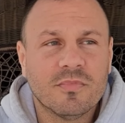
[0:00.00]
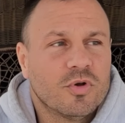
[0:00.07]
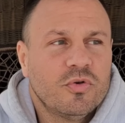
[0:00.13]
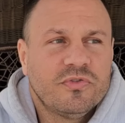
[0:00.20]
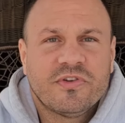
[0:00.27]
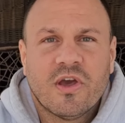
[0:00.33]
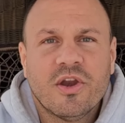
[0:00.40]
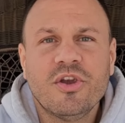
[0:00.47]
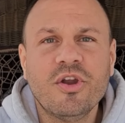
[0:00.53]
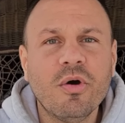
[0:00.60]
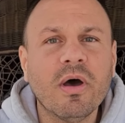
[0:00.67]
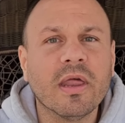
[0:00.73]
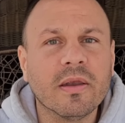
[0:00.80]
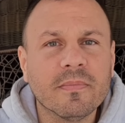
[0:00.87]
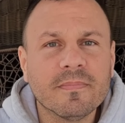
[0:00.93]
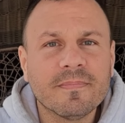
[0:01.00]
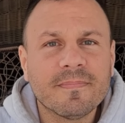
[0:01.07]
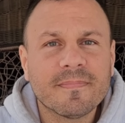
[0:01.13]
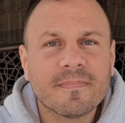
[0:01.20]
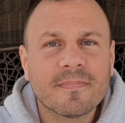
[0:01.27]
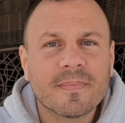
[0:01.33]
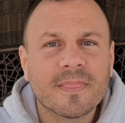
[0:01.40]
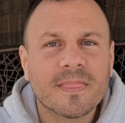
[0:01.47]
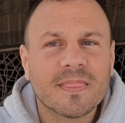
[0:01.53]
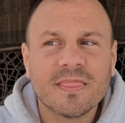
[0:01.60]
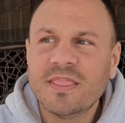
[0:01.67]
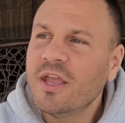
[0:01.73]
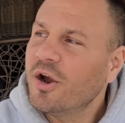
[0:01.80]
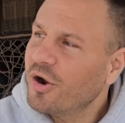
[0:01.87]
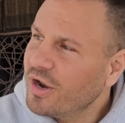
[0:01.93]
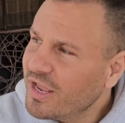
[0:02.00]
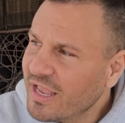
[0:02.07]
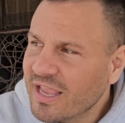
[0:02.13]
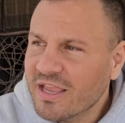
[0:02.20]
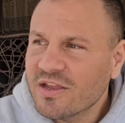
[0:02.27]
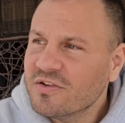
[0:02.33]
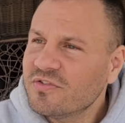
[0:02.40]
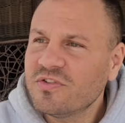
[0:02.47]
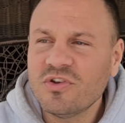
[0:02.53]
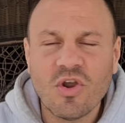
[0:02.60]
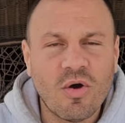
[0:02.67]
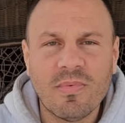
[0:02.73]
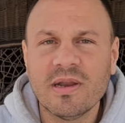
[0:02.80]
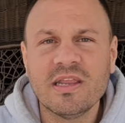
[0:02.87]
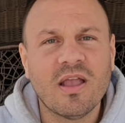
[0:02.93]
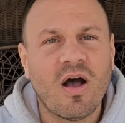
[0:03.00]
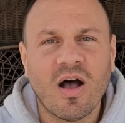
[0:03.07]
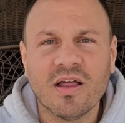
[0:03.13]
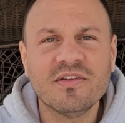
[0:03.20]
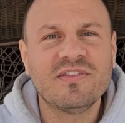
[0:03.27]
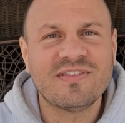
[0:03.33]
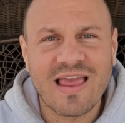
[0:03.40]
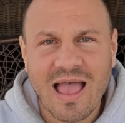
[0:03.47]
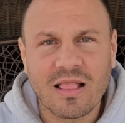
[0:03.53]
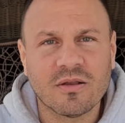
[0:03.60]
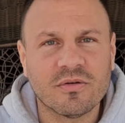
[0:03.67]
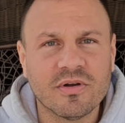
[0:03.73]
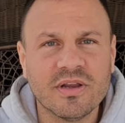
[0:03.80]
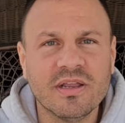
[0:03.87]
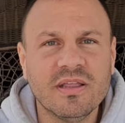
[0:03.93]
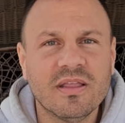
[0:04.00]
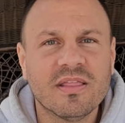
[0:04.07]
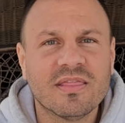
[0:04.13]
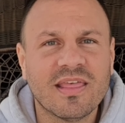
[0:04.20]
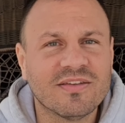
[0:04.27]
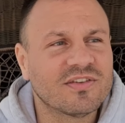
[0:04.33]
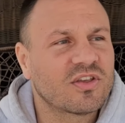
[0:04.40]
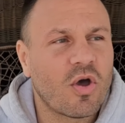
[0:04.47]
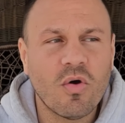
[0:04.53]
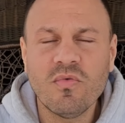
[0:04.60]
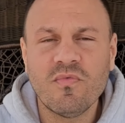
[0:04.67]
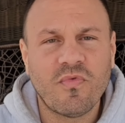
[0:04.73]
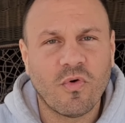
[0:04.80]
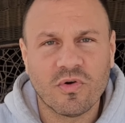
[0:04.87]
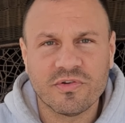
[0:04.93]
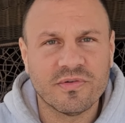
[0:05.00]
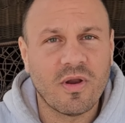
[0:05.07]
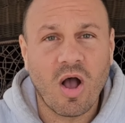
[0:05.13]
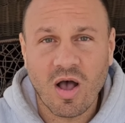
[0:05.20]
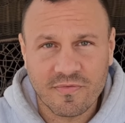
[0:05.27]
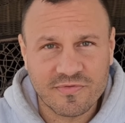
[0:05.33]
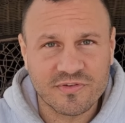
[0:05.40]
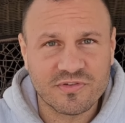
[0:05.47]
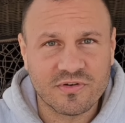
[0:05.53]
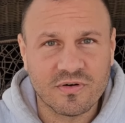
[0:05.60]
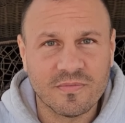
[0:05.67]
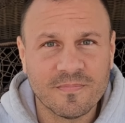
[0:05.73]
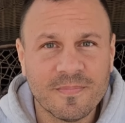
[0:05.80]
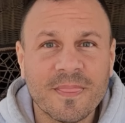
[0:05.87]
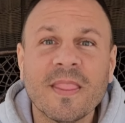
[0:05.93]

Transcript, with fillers: Who's going to do it? There is nobody on salary that's a code enforcement officer.